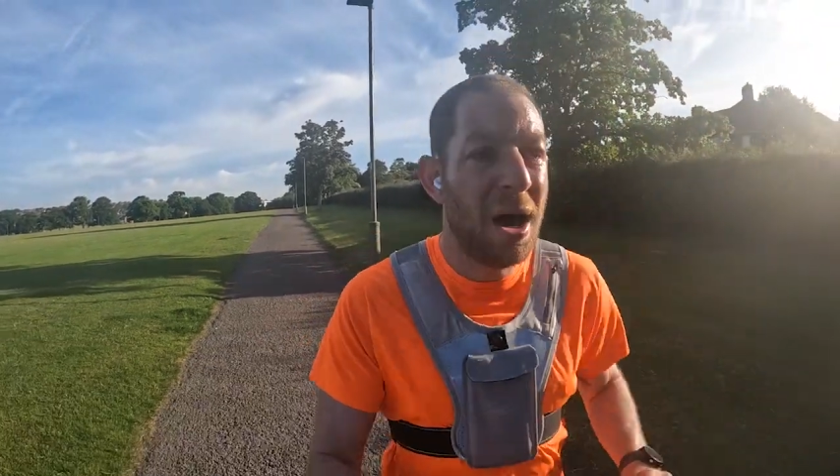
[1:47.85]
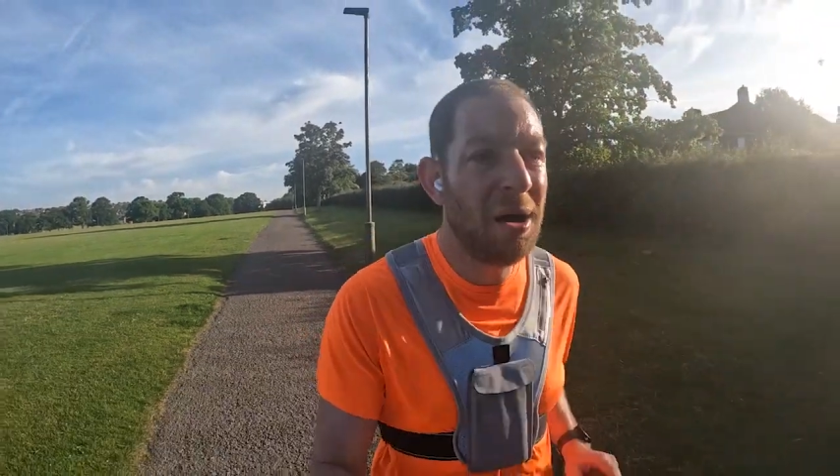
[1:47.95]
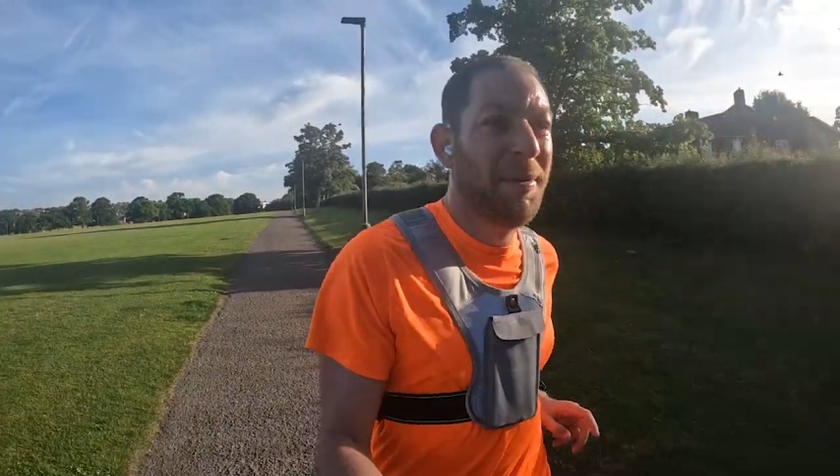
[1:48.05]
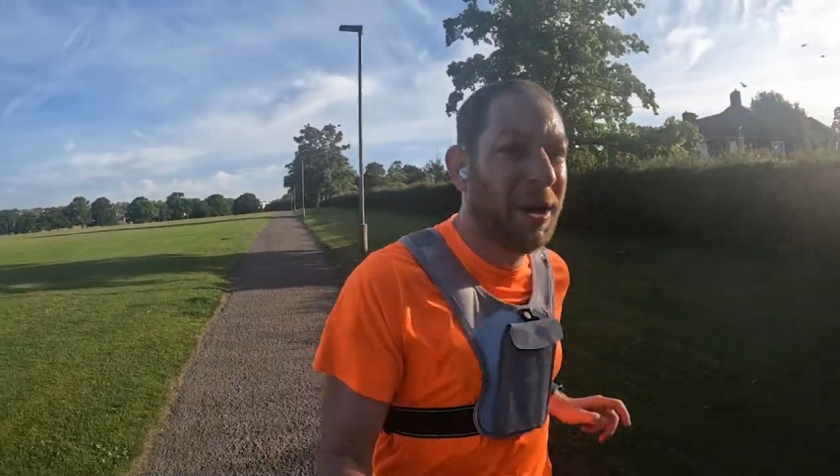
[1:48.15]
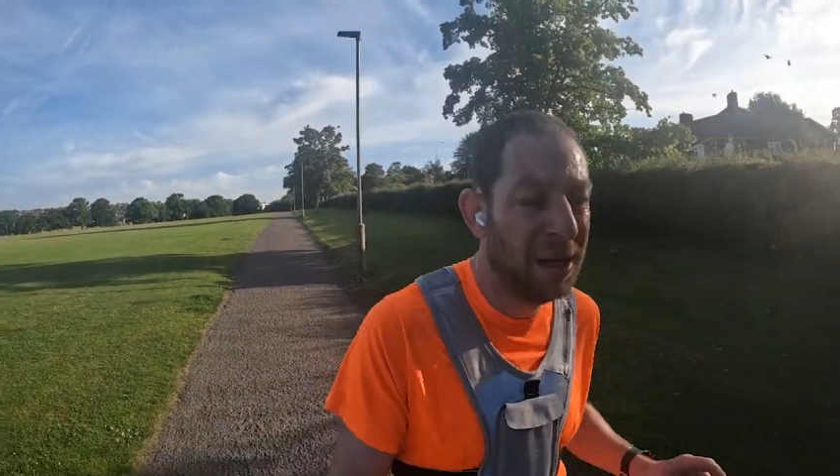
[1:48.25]

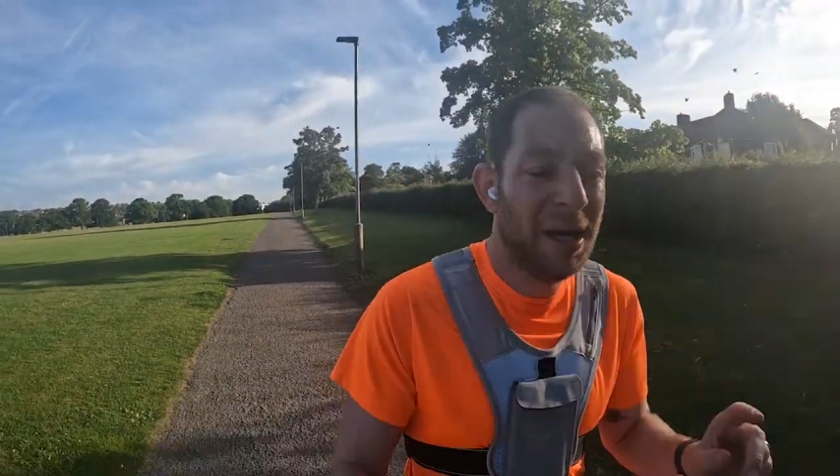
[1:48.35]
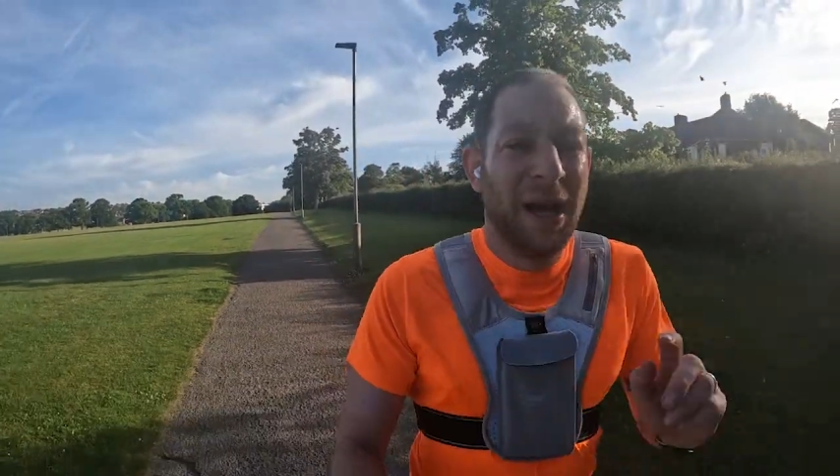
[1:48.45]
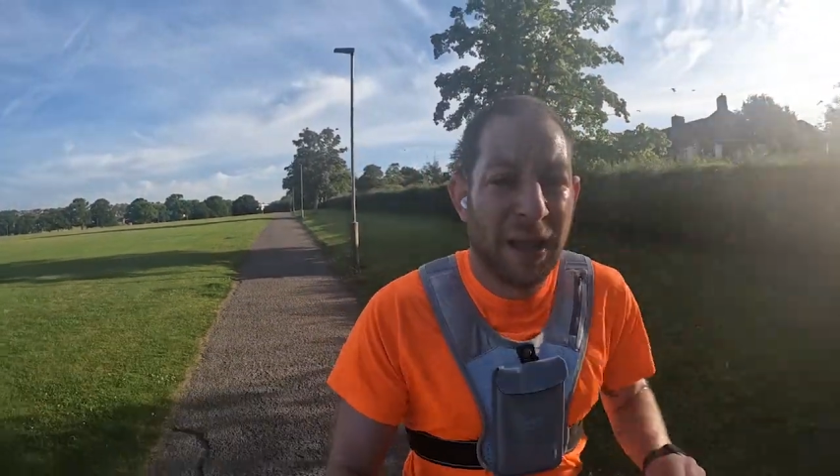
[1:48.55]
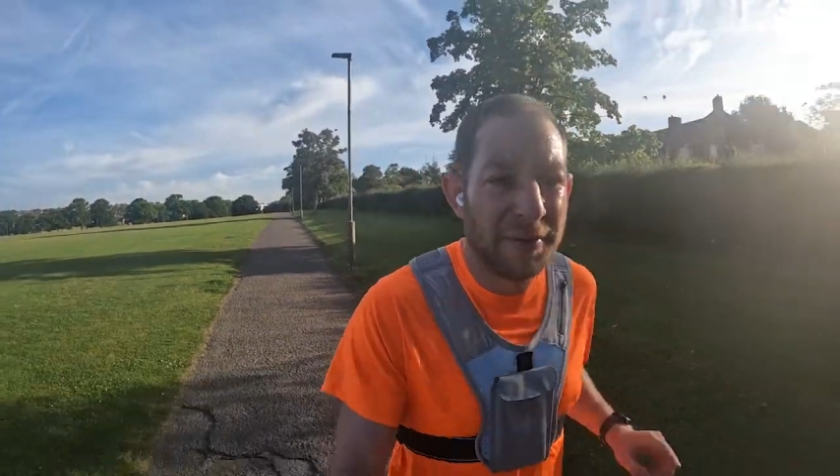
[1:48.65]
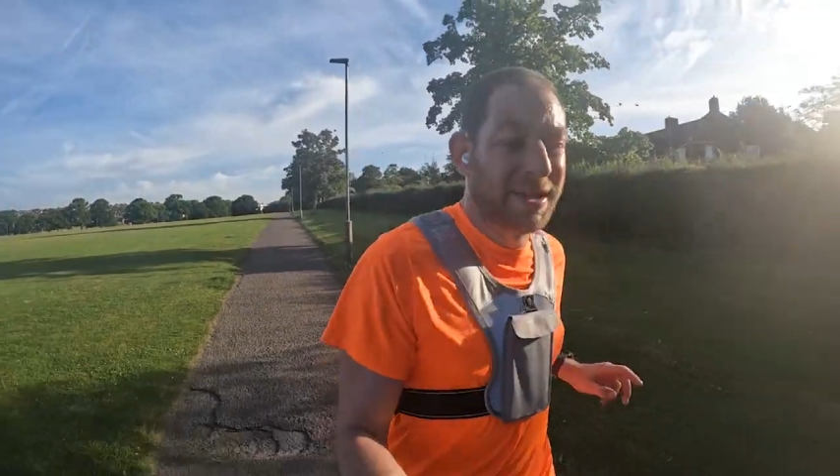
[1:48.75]
Um,
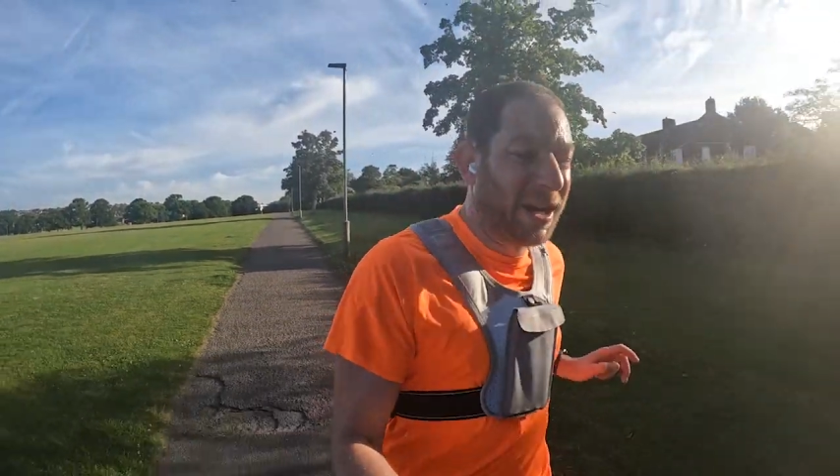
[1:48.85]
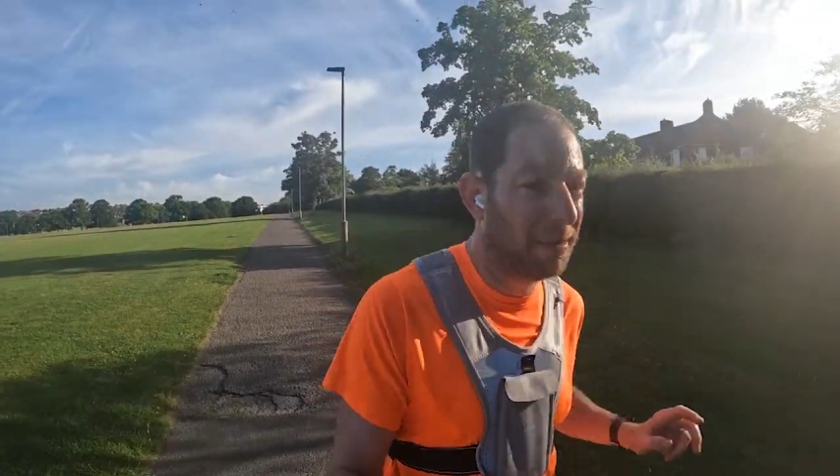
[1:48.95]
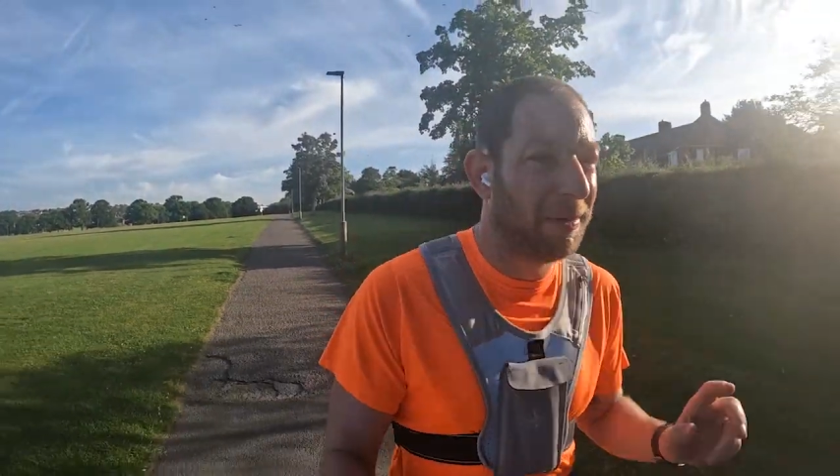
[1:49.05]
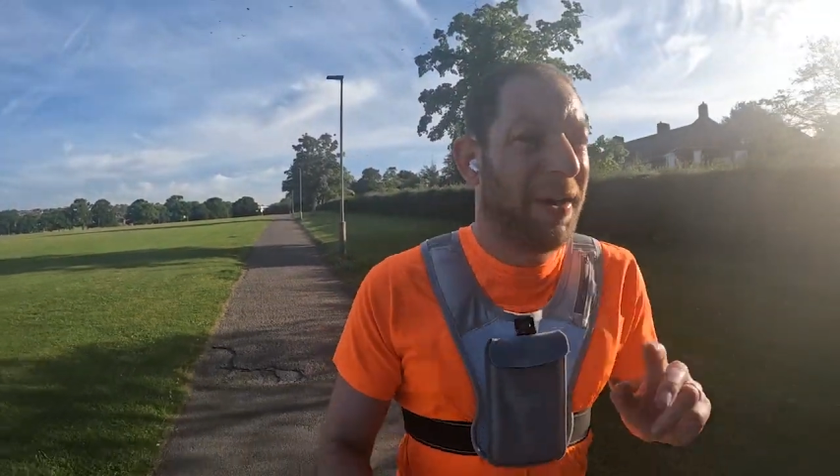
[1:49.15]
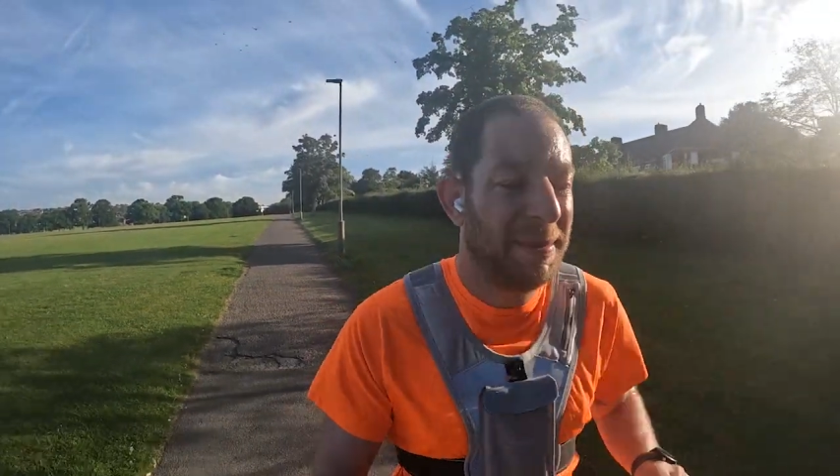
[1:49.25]
there is a
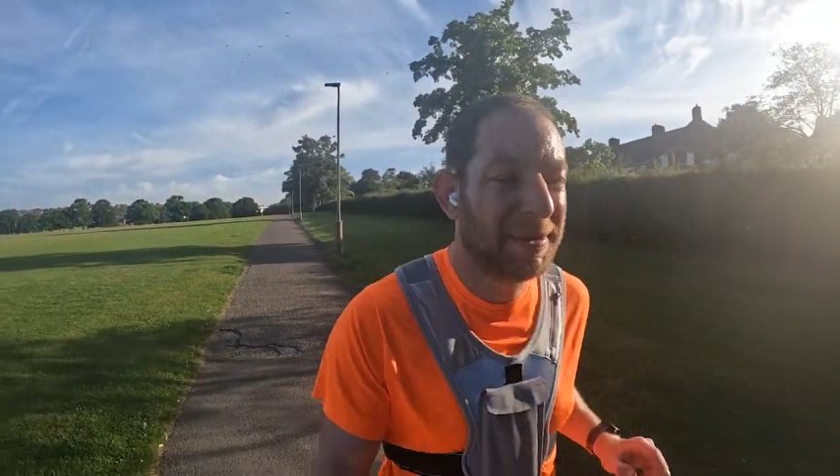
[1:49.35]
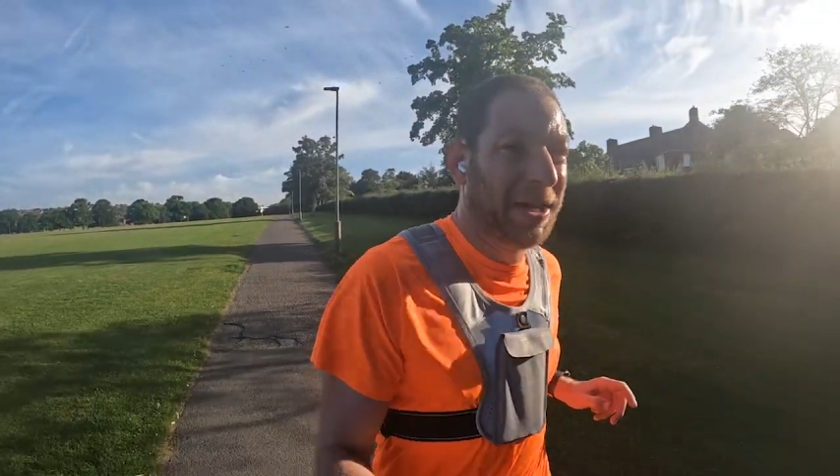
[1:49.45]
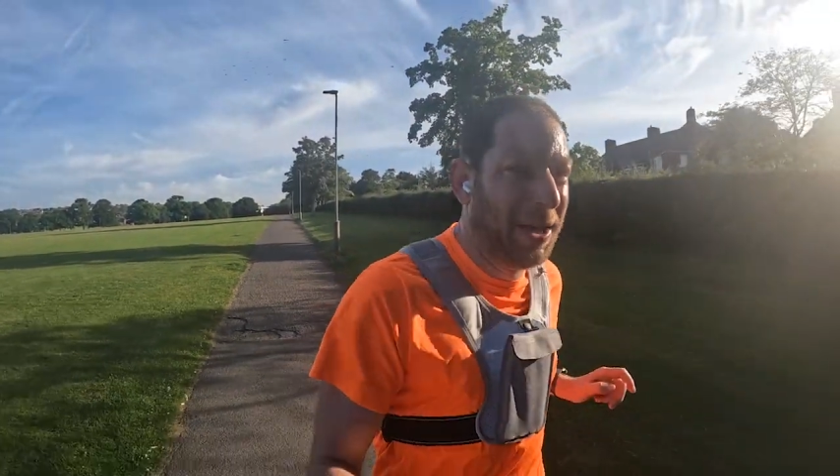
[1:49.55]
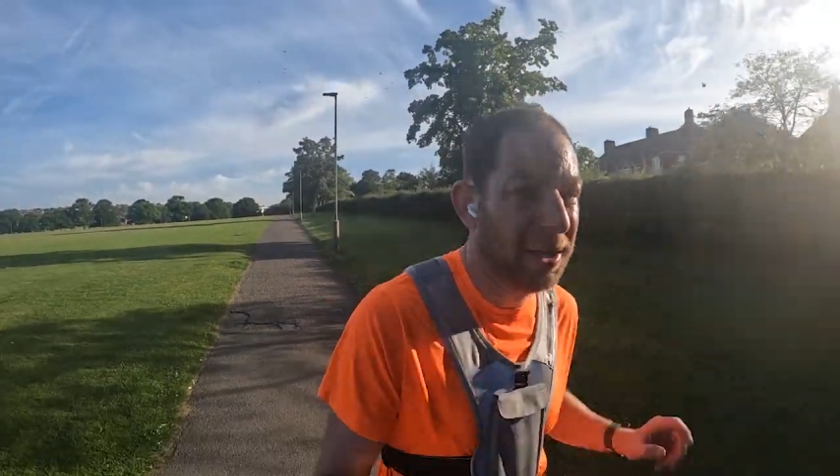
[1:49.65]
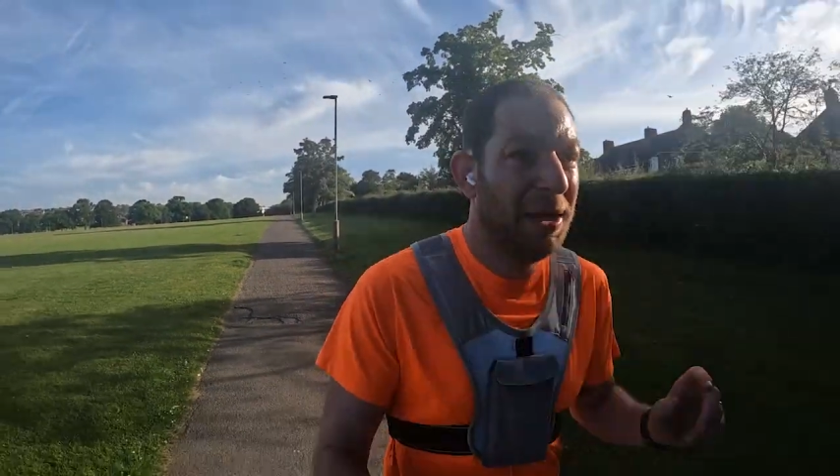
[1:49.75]
couple of apps